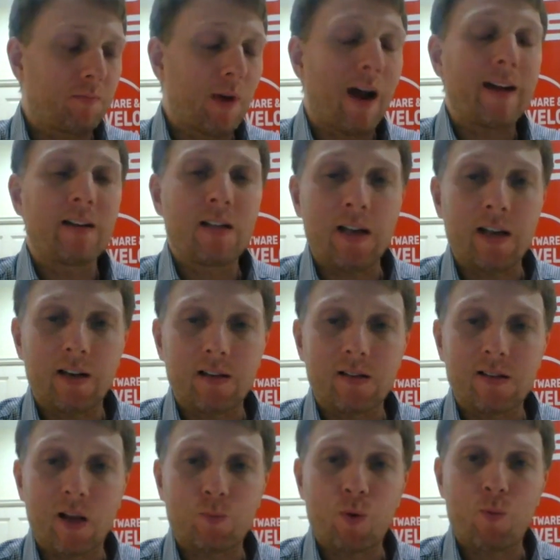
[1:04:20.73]
ideas
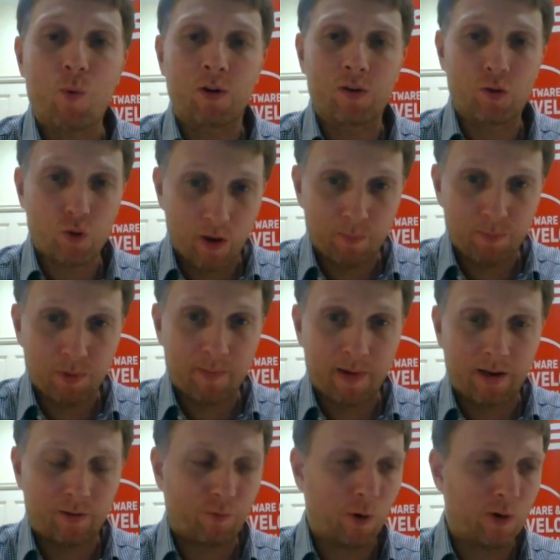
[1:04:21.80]
that we wanted to
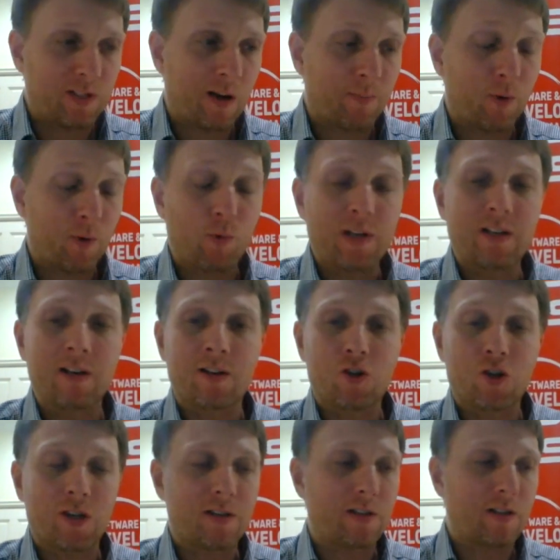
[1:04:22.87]
implement. For example, we didn't
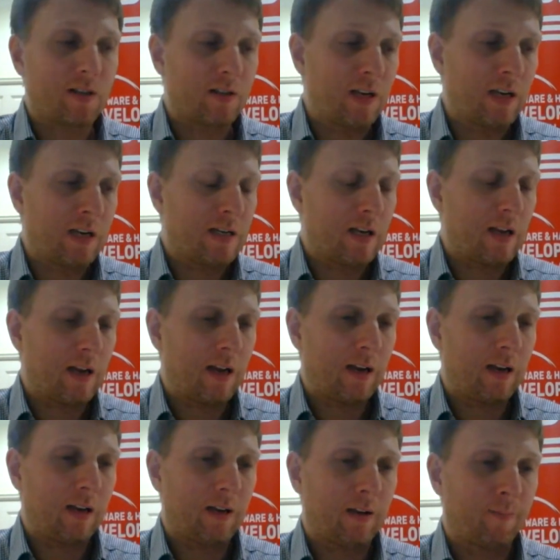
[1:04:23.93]
just need
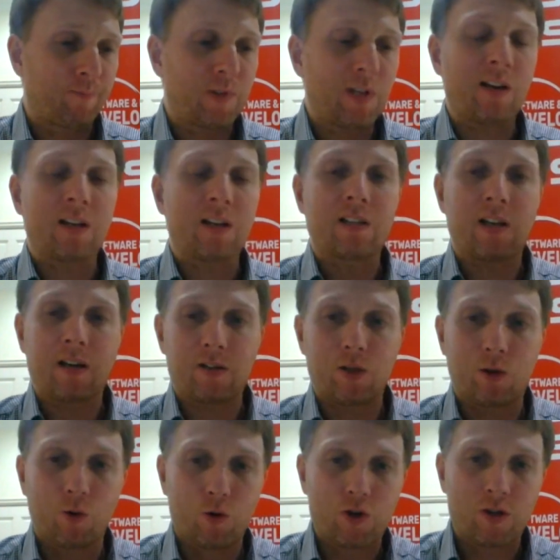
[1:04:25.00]
a ticketing
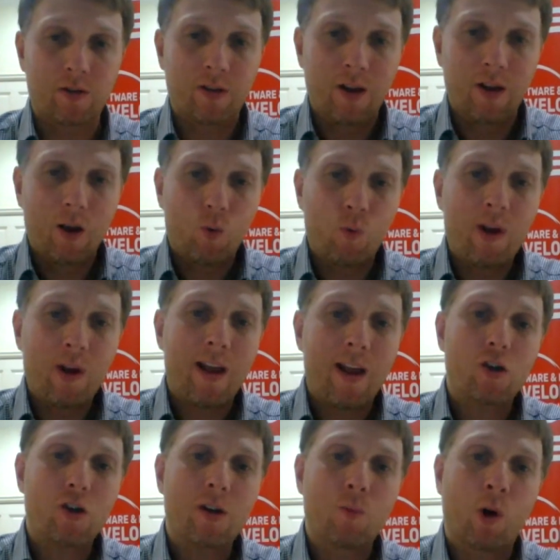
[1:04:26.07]
solution. We
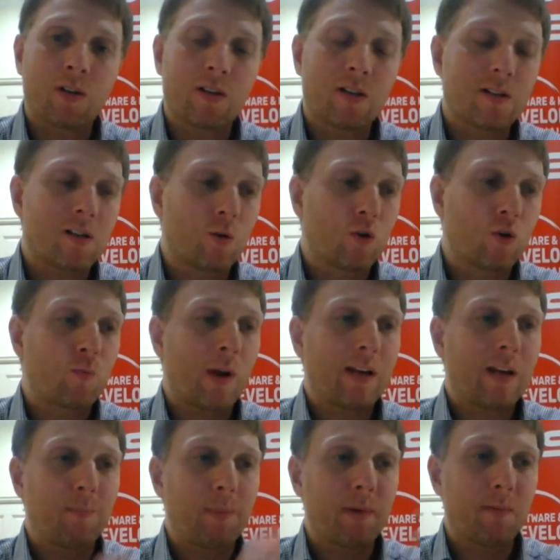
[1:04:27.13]
actually wanted a solution where
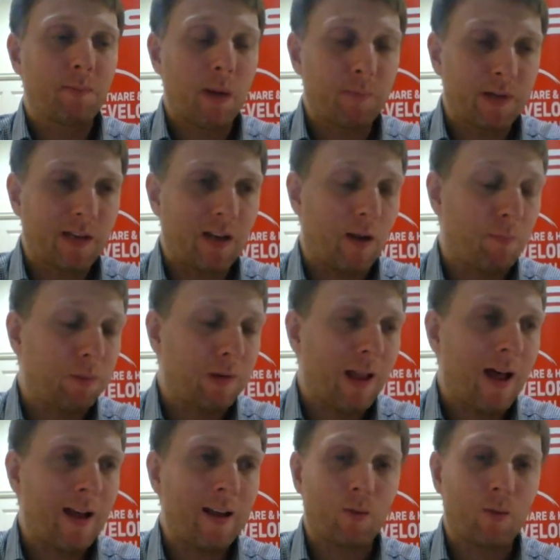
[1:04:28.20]
people can
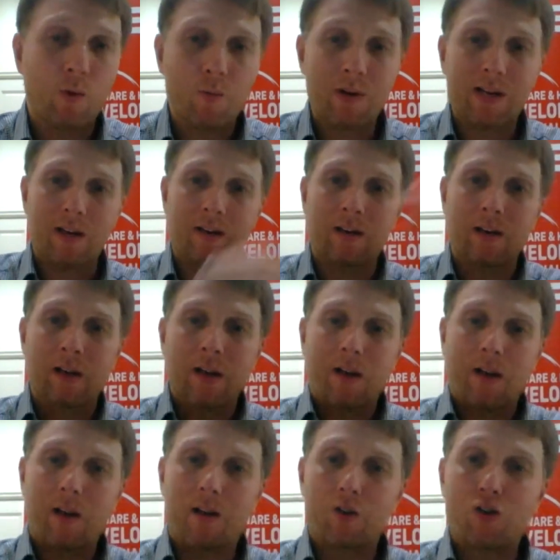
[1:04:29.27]
apply and where we can
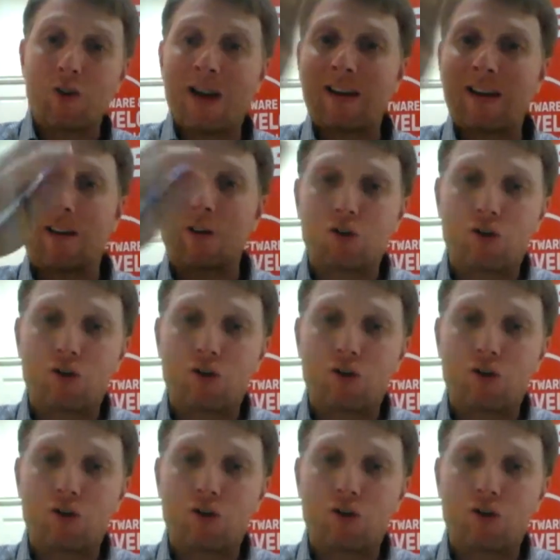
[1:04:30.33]
drag and